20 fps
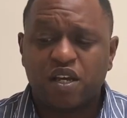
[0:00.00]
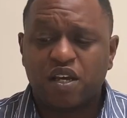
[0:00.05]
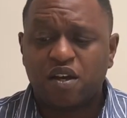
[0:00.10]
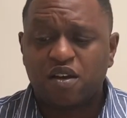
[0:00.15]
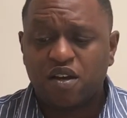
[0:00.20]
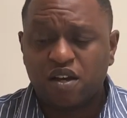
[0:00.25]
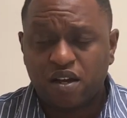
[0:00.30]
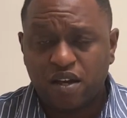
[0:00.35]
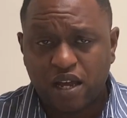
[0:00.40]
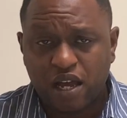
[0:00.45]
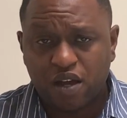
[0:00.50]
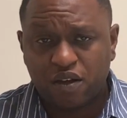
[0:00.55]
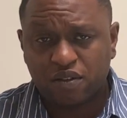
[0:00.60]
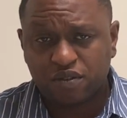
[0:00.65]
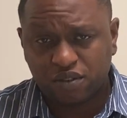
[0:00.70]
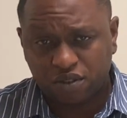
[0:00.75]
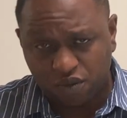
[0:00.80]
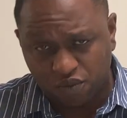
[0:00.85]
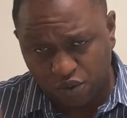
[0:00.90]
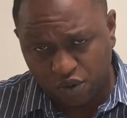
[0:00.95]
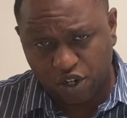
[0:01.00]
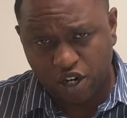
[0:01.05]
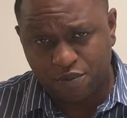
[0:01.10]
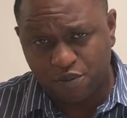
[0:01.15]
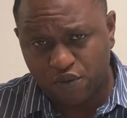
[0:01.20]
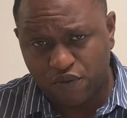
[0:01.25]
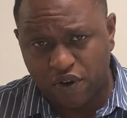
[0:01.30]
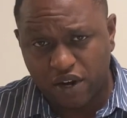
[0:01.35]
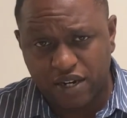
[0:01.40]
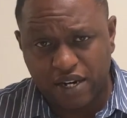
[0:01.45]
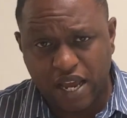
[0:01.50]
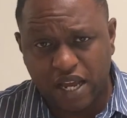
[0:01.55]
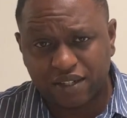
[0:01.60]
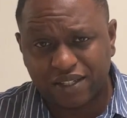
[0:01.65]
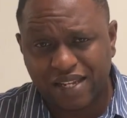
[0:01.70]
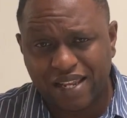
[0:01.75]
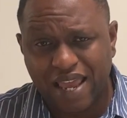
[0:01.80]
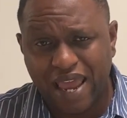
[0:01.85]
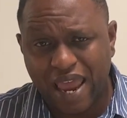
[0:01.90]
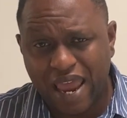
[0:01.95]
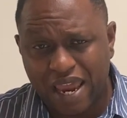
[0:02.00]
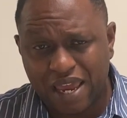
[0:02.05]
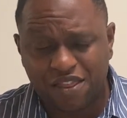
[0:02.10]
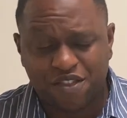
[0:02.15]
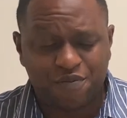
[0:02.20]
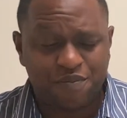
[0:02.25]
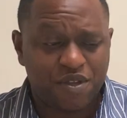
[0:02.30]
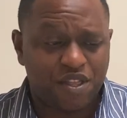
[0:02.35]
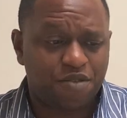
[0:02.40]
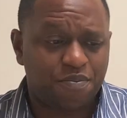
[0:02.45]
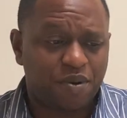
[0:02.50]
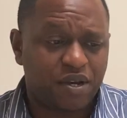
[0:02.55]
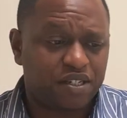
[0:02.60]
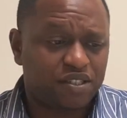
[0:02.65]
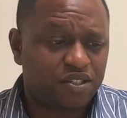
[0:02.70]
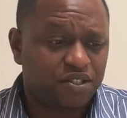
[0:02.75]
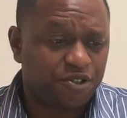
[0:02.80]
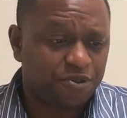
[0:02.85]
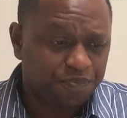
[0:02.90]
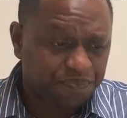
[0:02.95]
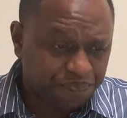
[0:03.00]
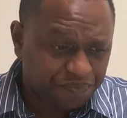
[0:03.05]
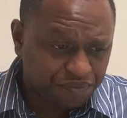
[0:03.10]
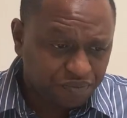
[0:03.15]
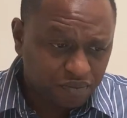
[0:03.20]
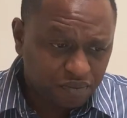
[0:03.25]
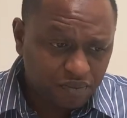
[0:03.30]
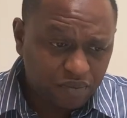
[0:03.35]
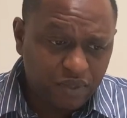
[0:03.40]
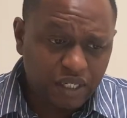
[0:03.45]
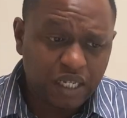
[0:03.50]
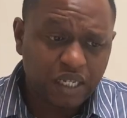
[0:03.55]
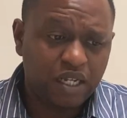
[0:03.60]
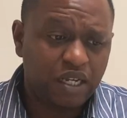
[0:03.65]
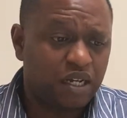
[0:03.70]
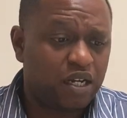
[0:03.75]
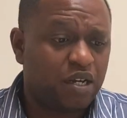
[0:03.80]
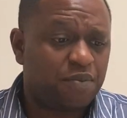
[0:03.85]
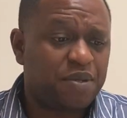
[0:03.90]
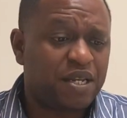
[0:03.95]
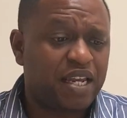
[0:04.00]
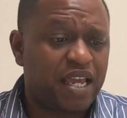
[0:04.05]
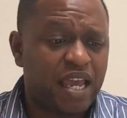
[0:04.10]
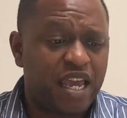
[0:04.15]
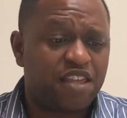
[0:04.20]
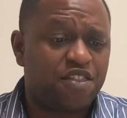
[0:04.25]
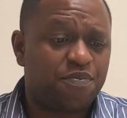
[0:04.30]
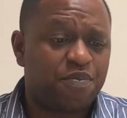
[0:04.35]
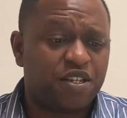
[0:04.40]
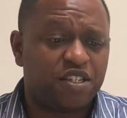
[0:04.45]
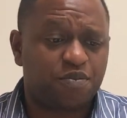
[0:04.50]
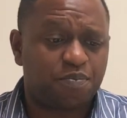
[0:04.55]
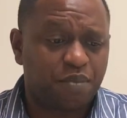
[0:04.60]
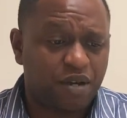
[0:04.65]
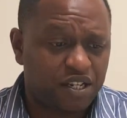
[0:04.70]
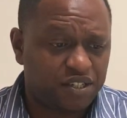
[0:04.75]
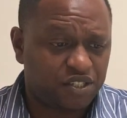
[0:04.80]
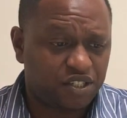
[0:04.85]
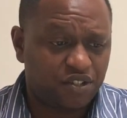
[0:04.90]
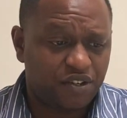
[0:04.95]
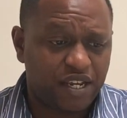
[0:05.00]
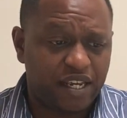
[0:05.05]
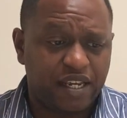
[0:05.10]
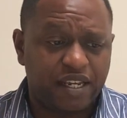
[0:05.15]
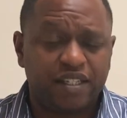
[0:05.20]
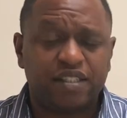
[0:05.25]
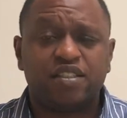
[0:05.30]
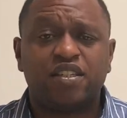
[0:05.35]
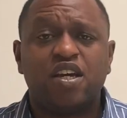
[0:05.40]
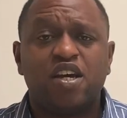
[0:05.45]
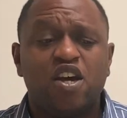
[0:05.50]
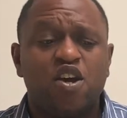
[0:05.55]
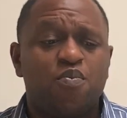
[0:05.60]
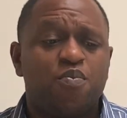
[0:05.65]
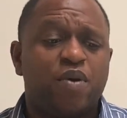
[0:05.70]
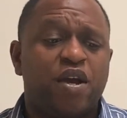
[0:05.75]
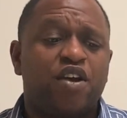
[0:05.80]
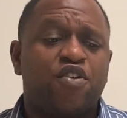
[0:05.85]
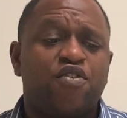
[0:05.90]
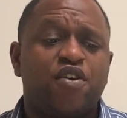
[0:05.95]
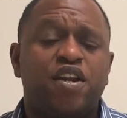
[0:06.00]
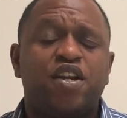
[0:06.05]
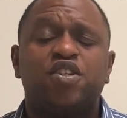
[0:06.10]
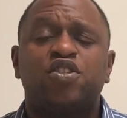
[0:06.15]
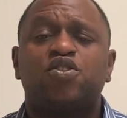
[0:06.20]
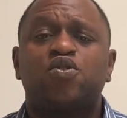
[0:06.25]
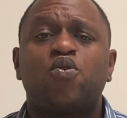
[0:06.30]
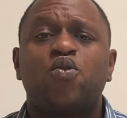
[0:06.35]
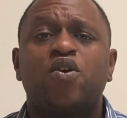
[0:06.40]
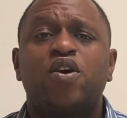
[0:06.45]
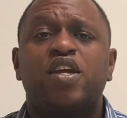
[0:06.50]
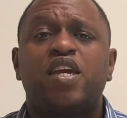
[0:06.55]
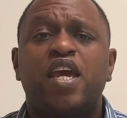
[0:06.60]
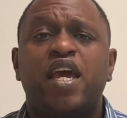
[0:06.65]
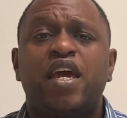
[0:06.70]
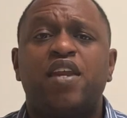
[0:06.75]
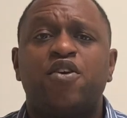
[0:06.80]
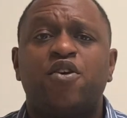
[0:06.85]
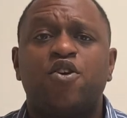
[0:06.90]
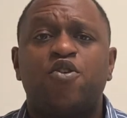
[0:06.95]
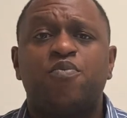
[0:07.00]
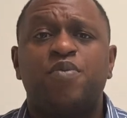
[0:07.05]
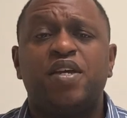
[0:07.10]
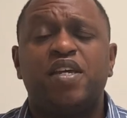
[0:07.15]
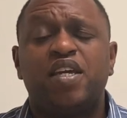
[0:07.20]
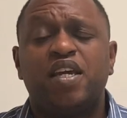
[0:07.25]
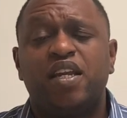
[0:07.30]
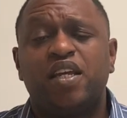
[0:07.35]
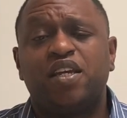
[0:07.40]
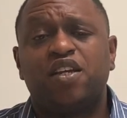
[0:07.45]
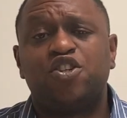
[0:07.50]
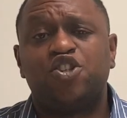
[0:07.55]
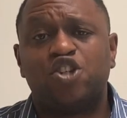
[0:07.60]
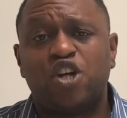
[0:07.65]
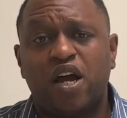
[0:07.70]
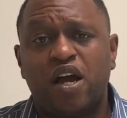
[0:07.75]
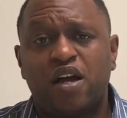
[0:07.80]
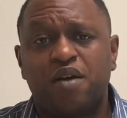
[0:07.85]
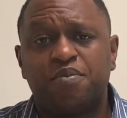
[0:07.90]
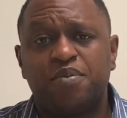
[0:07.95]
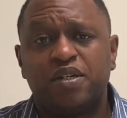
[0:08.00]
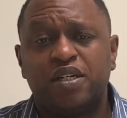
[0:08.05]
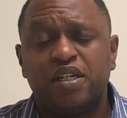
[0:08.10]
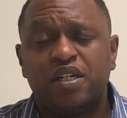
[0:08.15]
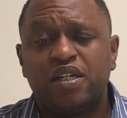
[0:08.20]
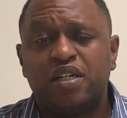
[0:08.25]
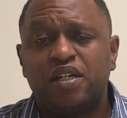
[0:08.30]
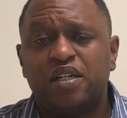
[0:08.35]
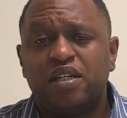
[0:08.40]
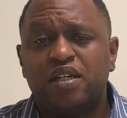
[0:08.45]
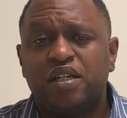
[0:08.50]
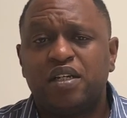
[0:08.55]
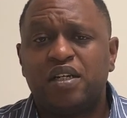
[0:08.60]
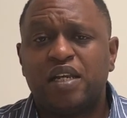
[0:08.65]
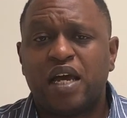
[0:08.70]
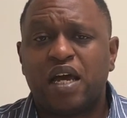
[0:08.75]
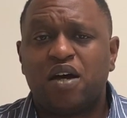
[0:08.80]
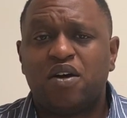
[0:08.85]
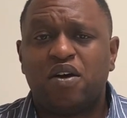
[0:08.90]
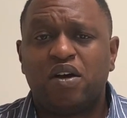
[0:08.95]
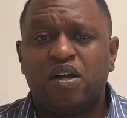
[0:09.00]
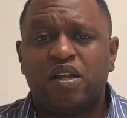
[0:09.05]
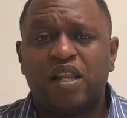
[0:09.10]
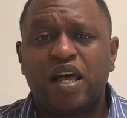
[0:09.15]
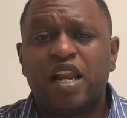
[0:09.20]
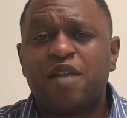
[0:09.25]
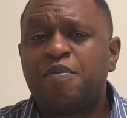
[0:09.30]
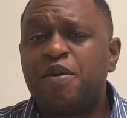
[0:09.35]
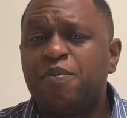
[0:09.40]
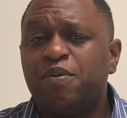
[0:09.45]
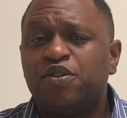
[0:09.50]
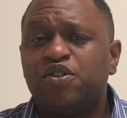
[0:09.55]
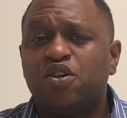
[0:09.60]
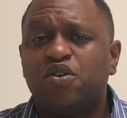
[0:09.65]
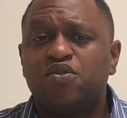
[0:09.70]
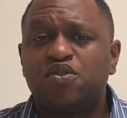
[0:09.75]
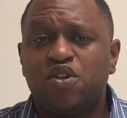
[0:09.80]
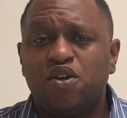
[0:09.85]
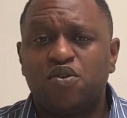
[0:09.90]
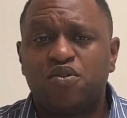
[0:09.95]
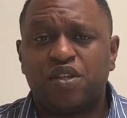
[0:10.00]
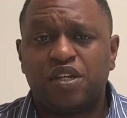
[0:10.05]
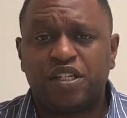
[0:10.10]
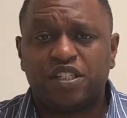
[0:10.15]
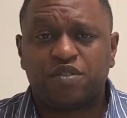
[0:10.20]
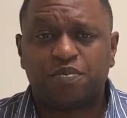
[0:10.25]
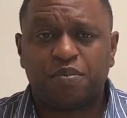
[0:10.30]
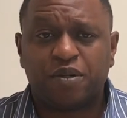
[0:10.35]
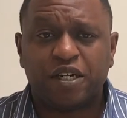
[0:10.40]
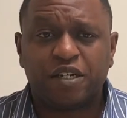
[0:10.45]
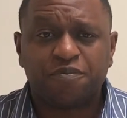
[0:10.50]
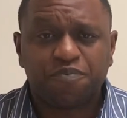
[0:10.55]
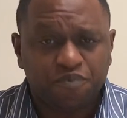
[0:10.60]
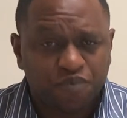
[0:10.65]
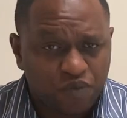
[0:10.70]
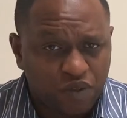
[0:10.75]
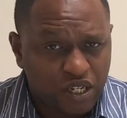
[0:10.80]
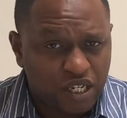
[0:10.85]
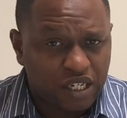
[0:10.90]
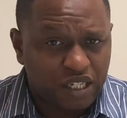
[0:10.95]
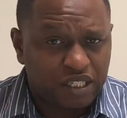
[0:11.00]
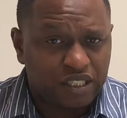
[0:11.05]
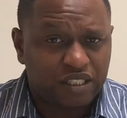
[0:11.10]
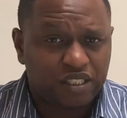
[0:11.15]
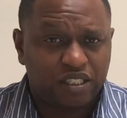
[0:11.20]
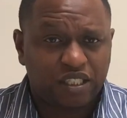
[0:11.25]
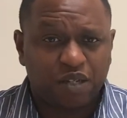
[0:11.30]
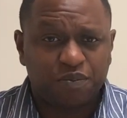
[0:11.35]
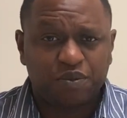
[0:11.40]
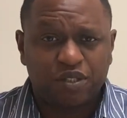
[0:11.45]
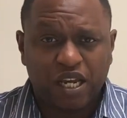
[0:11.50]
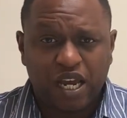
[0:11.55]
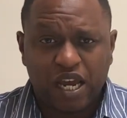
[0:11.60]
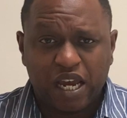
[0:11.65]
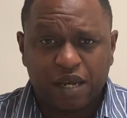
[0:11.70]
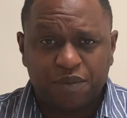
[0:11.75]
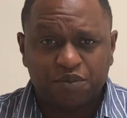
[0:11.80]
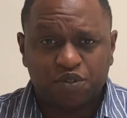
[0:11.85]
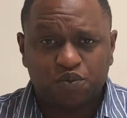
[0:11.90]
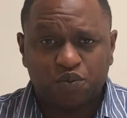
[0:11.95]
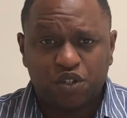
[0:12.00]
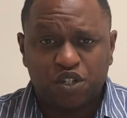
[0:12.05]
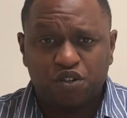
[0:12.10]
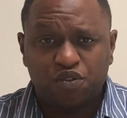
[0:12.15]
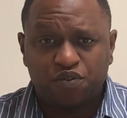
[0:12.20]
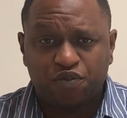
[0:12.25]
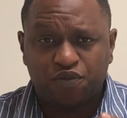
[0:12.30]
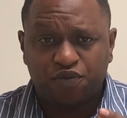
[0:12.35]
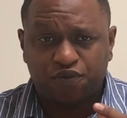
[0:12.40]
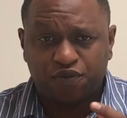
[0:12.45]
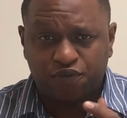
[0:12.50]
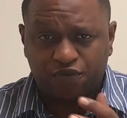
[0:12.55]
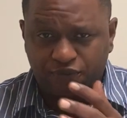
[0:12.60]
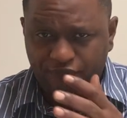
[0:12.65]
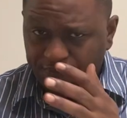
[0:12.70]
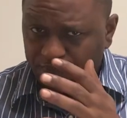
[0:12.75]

So we're going to move on now to the 8th Mythbuster. And the 8th Mythbuster is, my credit score can't hurt me getting a job. Now, a lot of people don't know this, but sometimes when you put